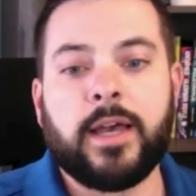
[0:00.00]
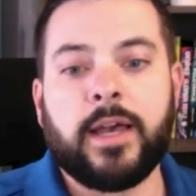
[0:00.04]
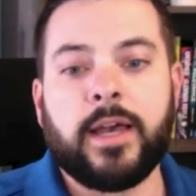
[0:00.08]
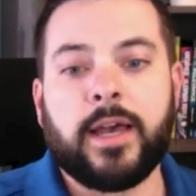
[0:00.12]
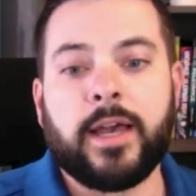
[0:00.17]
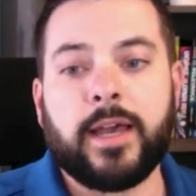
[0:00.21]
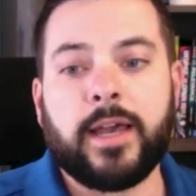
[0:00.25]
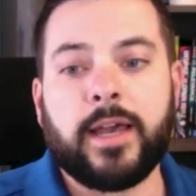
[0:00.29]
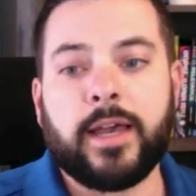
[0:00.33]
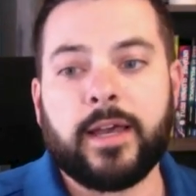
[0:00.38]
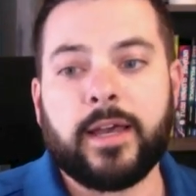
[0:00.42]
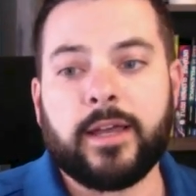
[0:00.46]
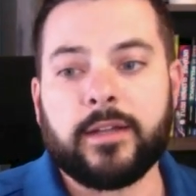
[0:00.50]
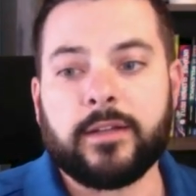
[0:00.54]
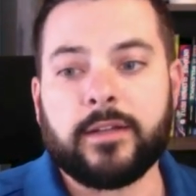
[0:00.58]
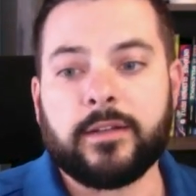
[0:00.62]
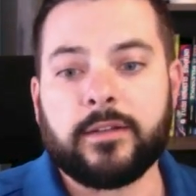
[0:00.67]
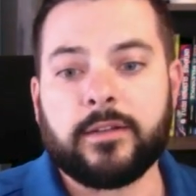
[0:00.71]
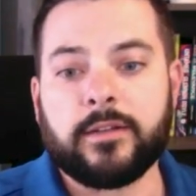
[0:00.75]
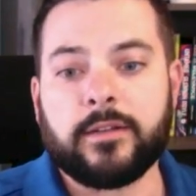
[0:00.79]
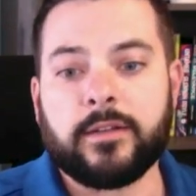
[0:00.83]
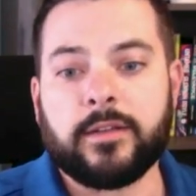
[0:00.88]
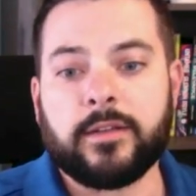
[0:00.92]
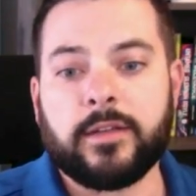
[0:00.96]

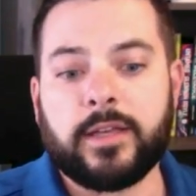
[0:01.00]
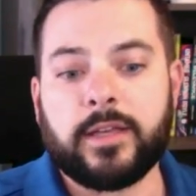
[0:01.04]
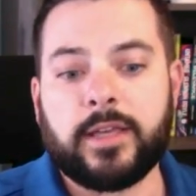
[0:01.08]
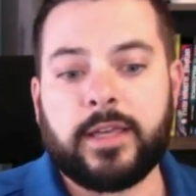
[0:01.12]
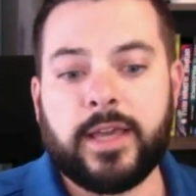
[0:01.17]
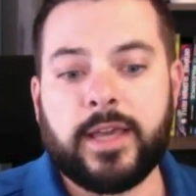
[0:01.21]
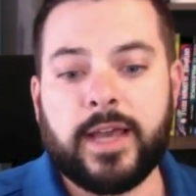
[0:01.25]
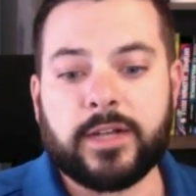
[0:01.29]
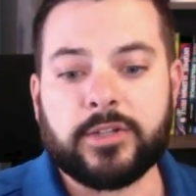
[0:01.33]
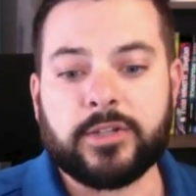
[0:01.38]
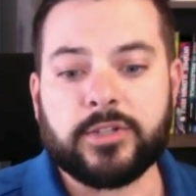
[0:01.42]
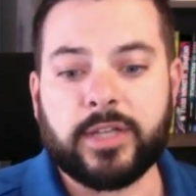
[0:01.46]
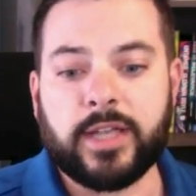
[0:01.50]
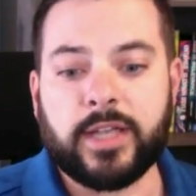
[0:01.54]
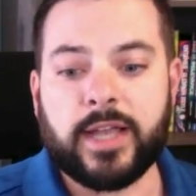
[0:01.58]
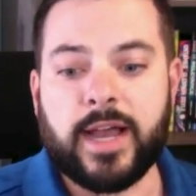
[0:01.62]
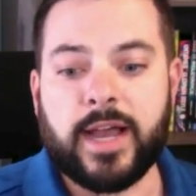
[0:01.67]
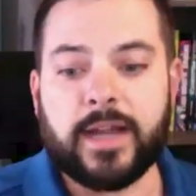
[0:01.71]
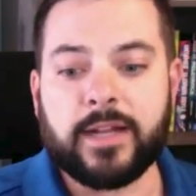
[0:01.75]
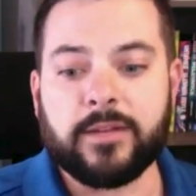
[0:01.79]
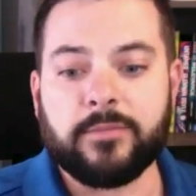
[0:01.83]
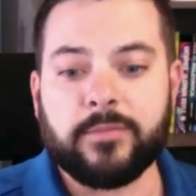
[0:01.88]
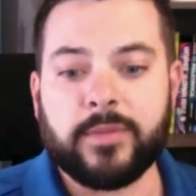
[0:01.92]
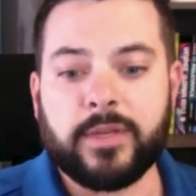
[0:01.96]
And he actually
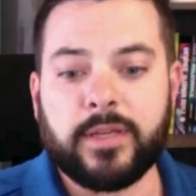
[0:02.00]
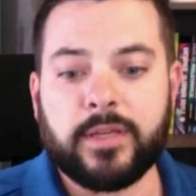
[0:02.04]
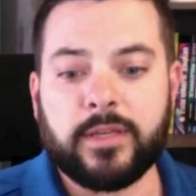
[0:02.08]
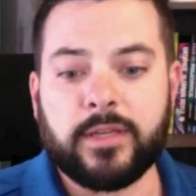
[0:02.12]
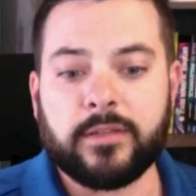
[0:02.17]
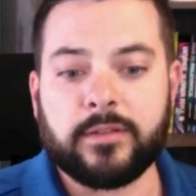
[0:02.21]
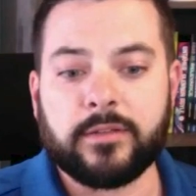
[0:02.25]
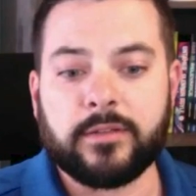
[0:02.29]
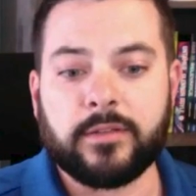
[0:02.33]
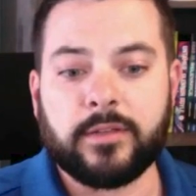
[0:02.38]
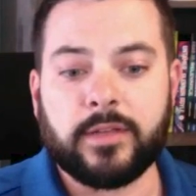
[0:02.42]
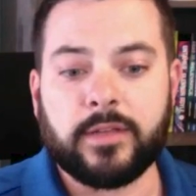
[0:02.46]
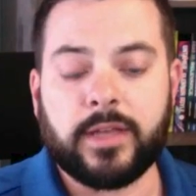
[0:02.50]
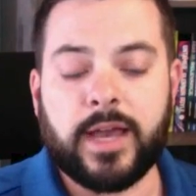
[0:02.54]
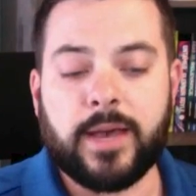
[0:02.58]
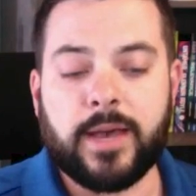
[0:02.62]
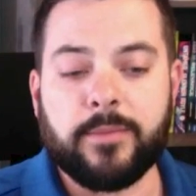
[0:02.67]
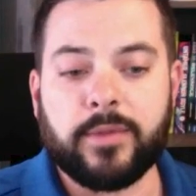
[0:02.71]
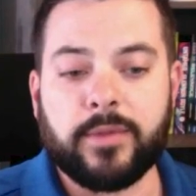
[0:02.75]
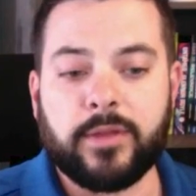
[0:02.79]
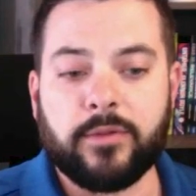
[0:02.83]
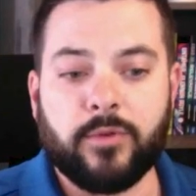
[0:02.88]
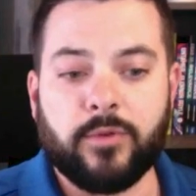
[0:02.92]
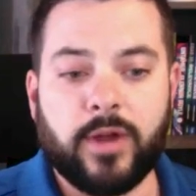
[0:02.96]
guided me, got
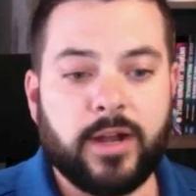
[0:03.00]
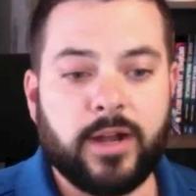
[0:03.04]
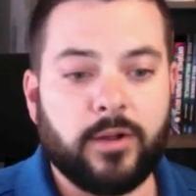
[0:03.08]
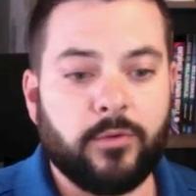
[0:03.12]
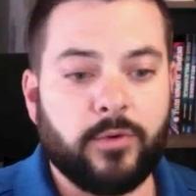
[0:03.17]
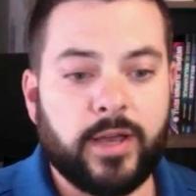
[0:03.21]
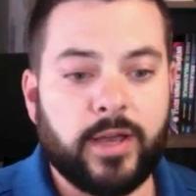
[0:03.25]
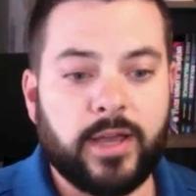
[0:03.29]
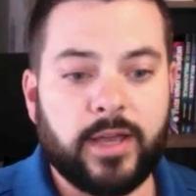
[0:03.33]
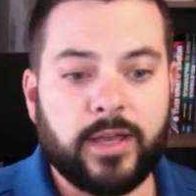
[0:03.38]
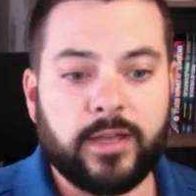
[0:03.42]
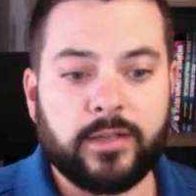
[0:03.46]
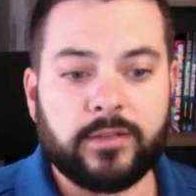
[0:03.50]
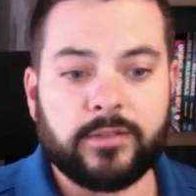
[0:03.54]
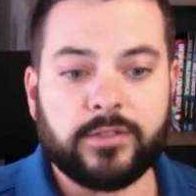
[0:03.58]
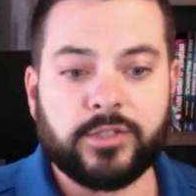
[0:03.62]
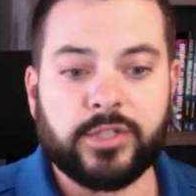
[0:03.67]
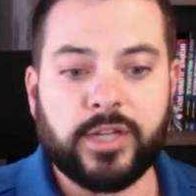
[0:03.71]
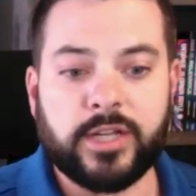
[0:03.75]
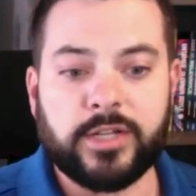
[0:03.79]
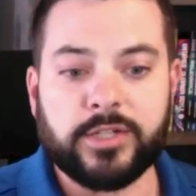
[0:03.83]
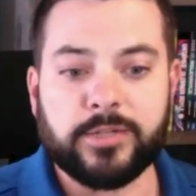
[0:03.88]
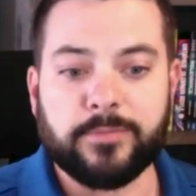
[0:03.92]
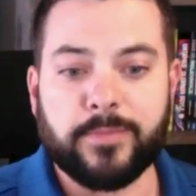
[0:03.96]
me right away
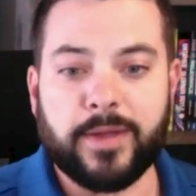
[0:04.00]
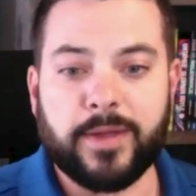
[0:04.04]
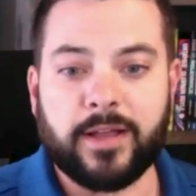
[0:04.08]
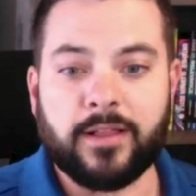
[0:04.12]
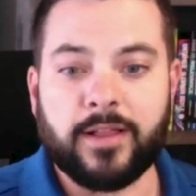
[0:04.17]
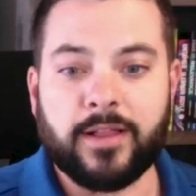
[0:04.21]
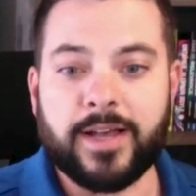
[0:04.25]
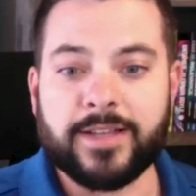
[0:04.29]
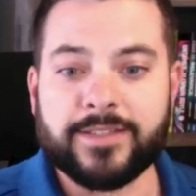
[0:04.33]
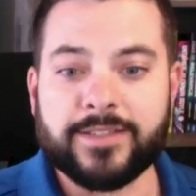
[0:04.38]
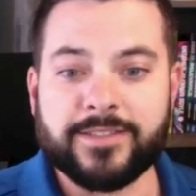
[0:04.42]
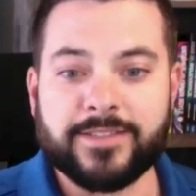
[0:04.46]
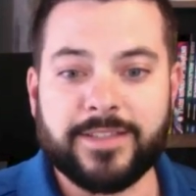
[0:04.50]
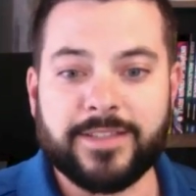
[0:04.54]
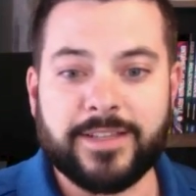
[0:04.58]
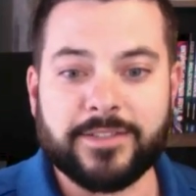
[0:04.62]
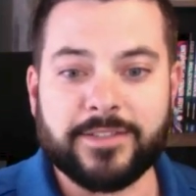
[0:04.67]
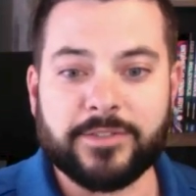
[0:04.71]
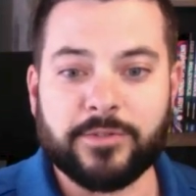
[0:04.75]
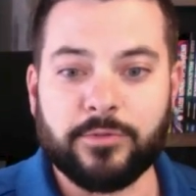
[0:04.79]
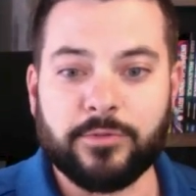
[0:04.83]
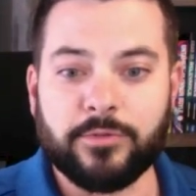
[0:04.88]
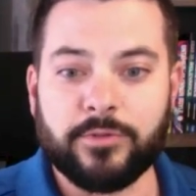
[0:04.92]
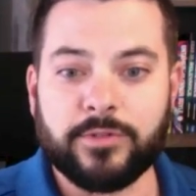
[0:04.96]
changing my classes at
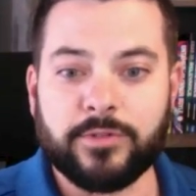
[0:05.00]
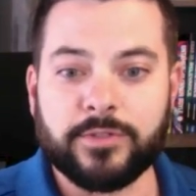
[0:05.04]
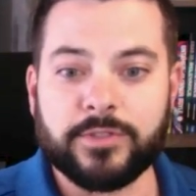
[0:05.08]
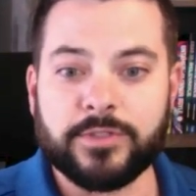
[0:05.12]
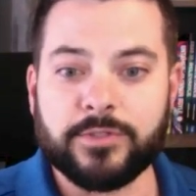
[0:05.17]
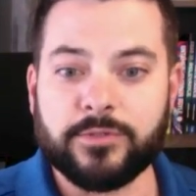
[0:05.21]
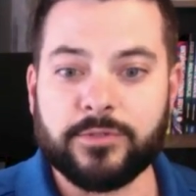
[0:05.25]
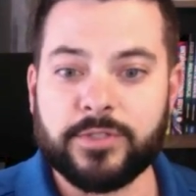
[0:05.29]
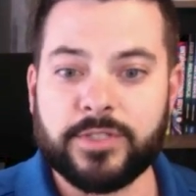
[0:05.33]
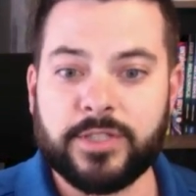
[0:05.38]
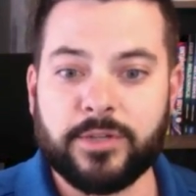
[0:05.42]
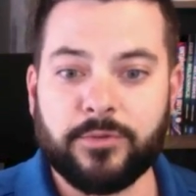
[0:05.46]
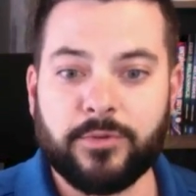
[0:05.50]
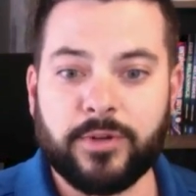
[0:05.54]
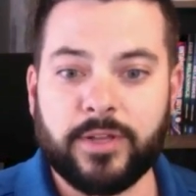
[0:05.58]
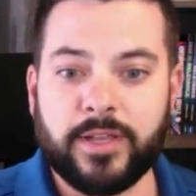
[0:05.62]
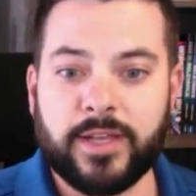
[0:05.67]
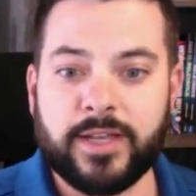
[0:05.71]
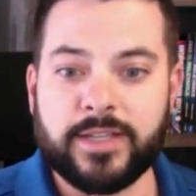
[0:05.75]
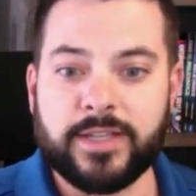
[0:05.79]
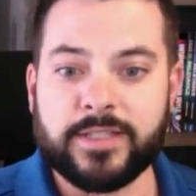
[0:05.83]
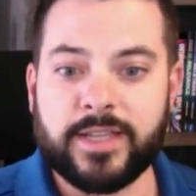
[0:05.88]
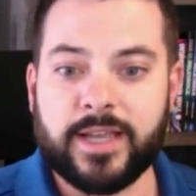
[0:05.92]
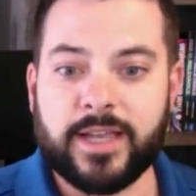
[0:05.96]
school. As soon as he
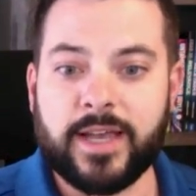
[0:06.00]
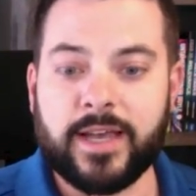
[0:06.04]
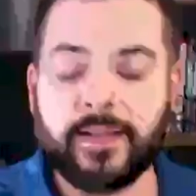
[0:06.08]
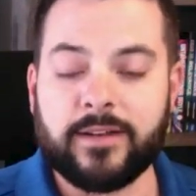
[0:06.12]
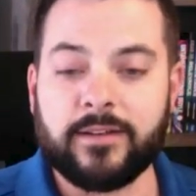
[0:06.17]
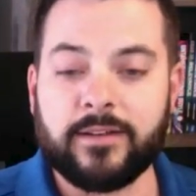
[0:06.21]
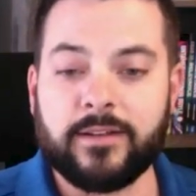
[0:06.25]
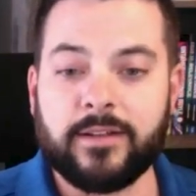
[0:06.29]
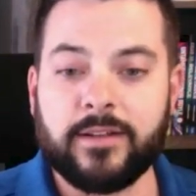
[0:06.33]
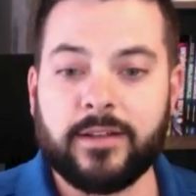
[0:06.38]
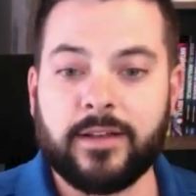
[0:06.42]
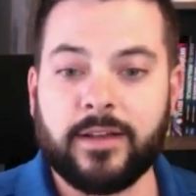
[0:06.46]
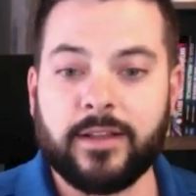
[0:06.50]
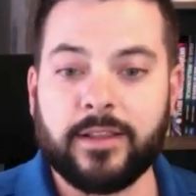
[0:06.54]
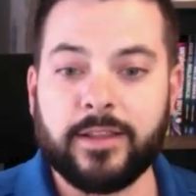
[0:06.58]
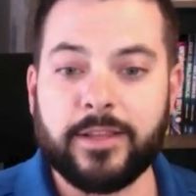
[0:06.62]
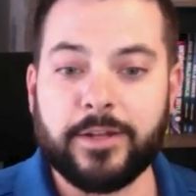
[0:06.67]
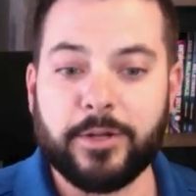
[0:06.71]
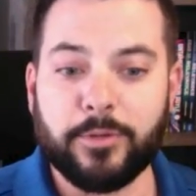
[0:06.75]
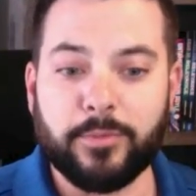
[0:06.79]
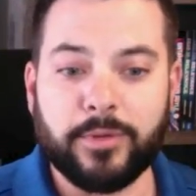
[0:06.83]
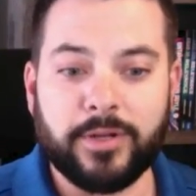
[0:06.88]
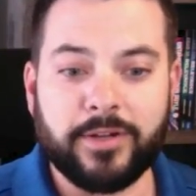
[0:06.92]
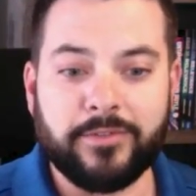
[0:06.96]
realized I had a
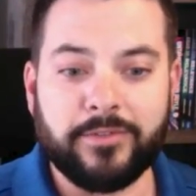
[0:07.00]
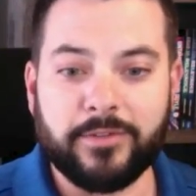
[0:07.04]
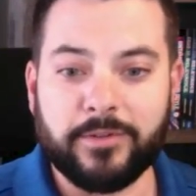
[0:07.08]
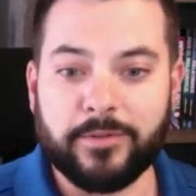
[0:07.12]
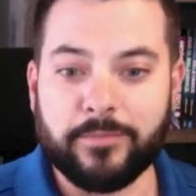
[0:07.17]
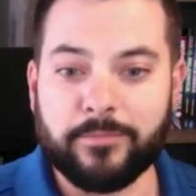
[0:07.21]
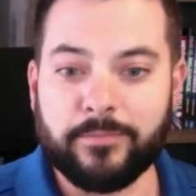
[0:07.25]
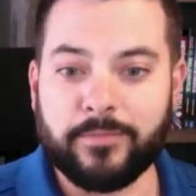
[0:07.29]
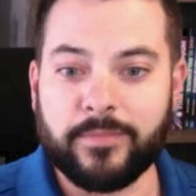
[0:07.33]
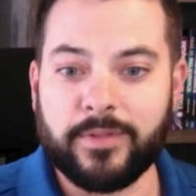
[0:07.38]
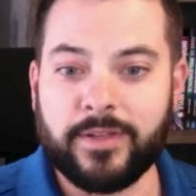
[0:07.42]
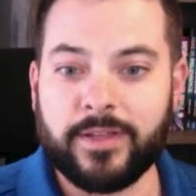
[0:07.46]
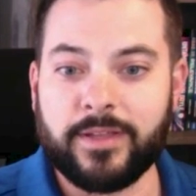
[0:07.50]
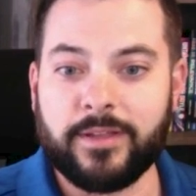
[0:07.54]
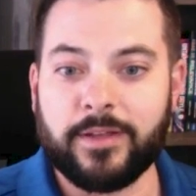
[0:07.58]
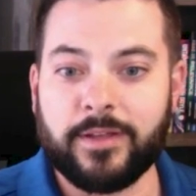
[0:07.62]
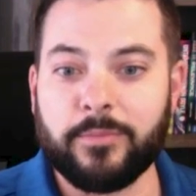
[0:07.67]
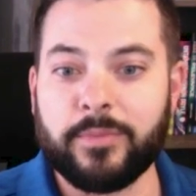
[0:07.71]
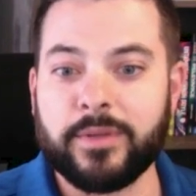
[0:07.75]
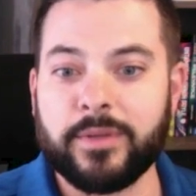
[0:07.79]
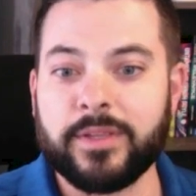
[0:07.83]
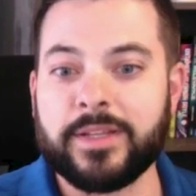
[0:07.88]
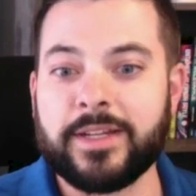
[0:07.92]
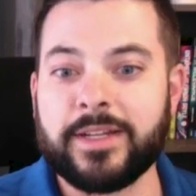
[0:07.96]
little bit of a
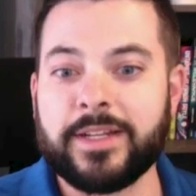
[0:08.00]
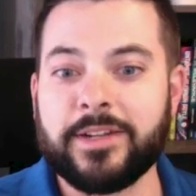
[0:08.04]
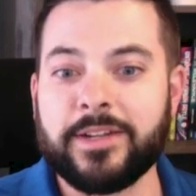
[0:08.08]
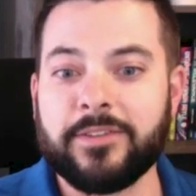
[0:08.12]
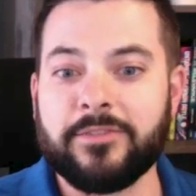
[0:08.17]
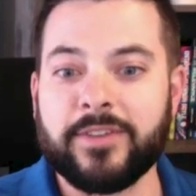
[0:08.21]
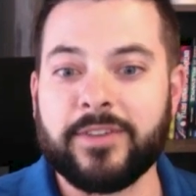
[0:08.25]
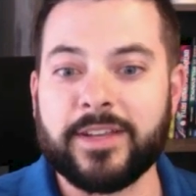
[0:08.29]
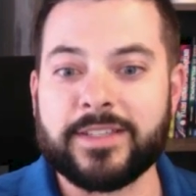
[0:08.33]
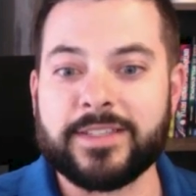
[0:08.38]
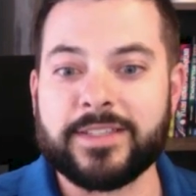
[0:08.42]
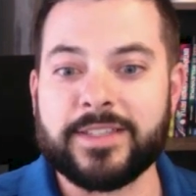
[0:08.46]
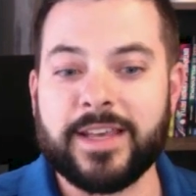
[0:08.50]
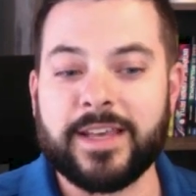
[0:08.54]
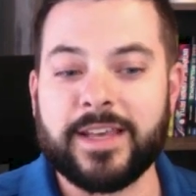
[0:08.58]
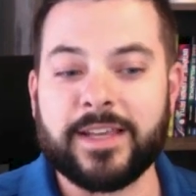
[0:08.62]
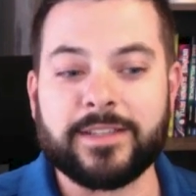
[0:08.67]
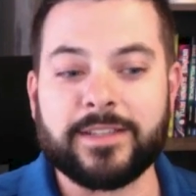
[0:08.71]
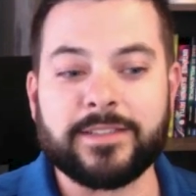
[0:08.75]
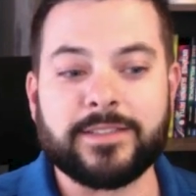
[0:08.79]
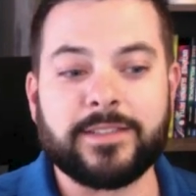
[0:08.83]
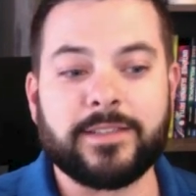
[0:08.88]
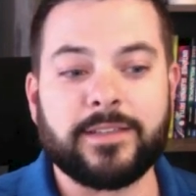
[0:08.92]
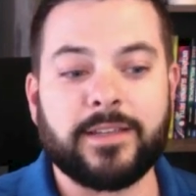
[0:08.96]
ability to fix
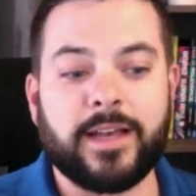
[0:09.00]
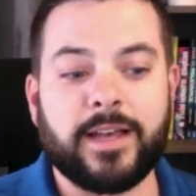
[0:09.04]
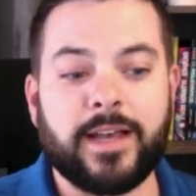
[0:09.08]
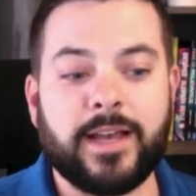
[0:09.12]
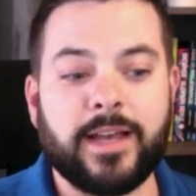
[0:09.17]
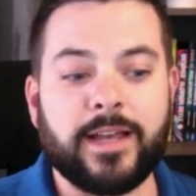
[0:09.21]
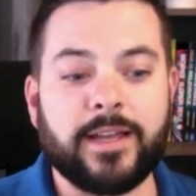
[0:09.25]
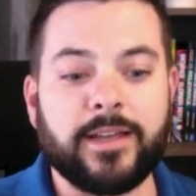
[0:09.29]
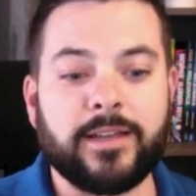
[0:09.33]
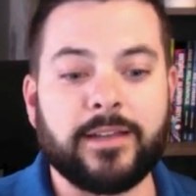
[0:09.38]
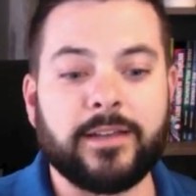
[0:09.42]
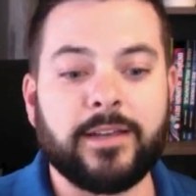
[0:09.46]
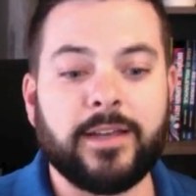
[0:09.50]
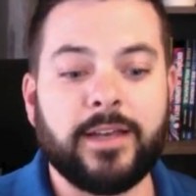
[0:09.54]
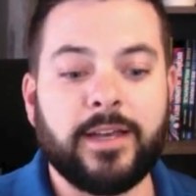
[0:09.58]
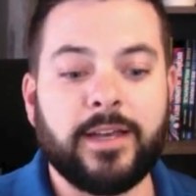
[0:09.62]
things, I